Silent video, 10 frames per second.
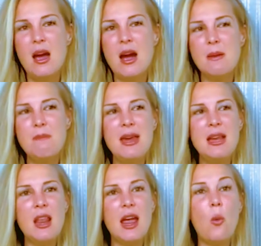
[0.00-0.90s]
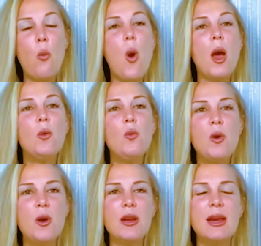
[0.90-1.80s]
I mean like one
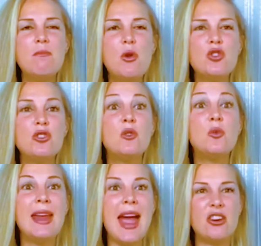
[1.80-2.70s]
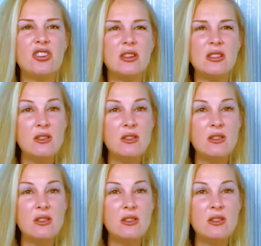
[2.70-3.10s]
word emotional reactions,